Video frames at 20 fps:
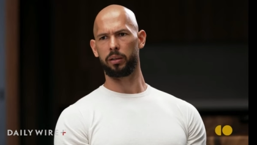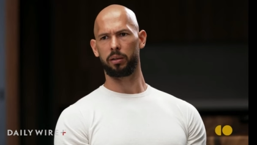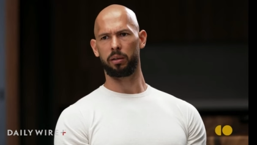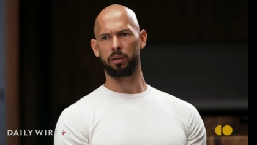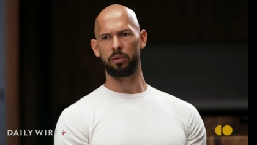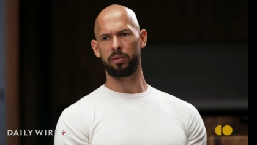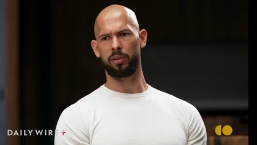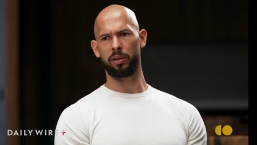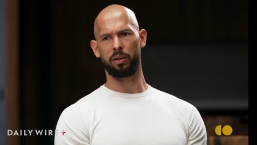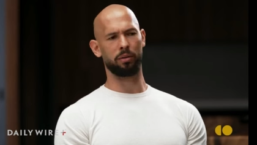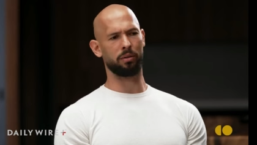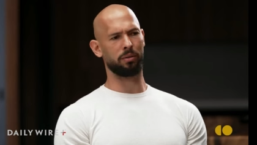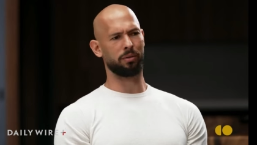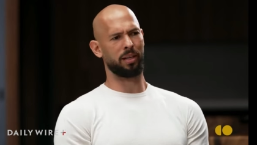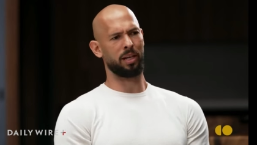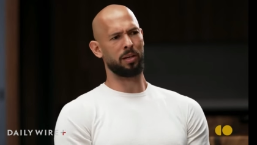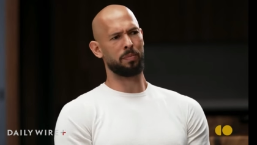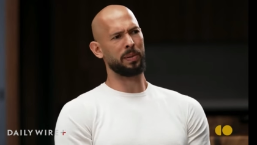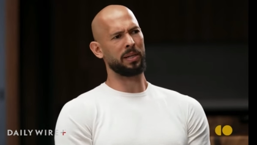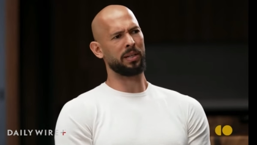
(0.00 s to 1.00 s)
They're, right. they're,
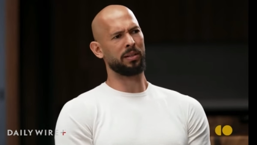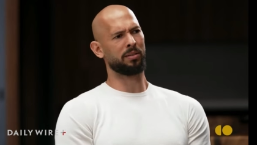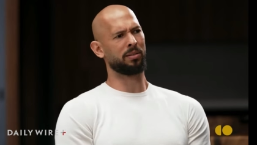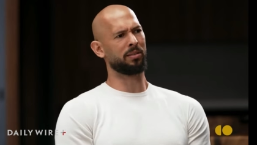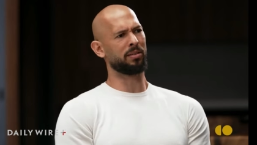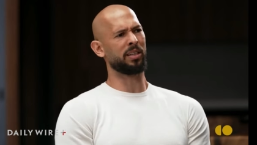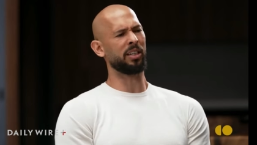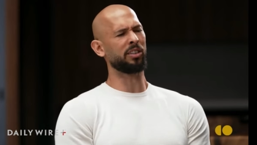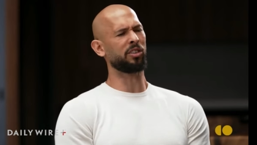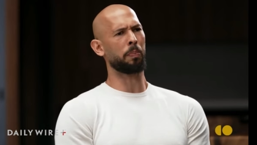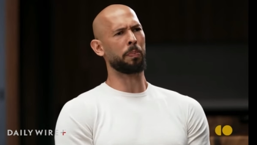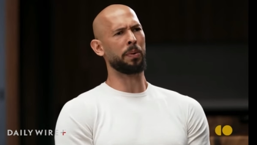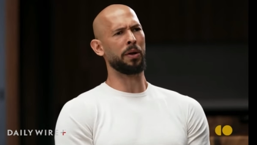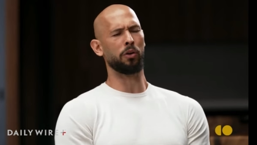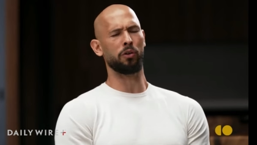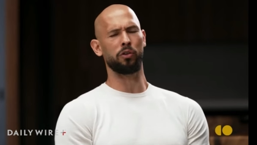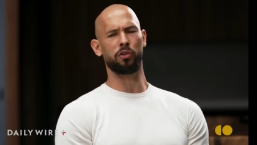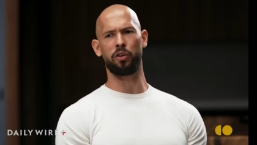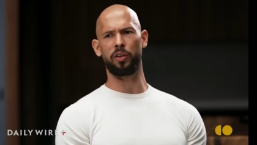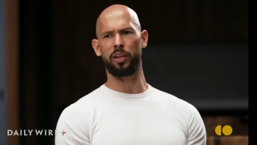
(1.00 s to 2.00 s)
they'd be
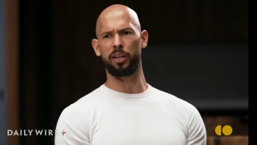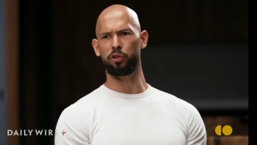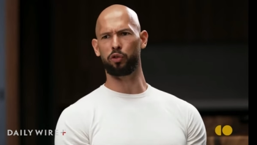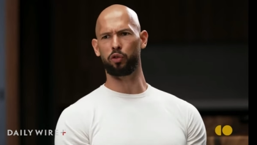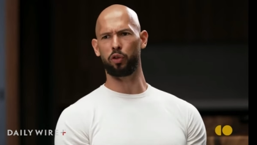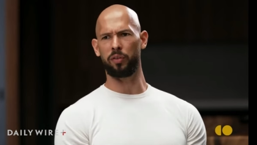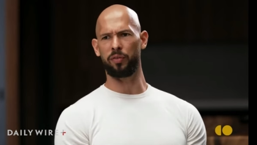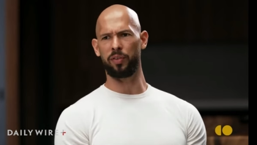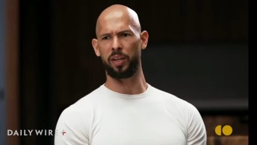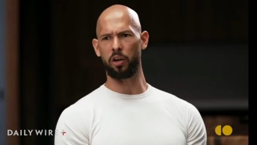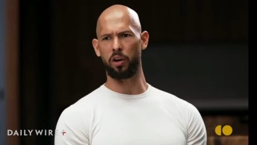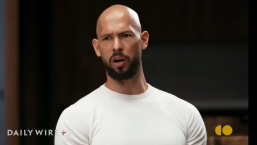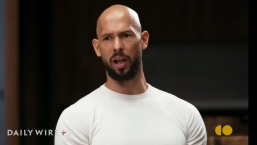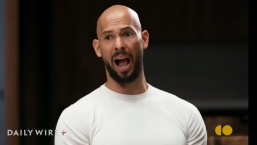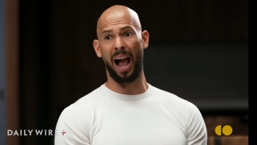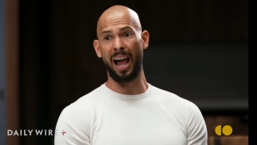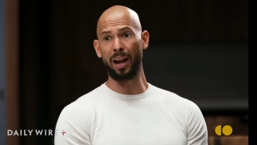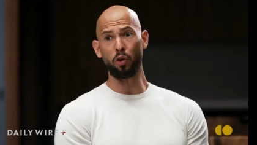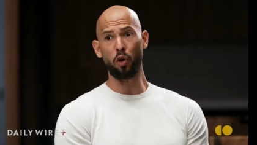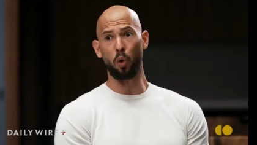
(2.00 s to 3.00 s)
disappeared into the history of the internet. I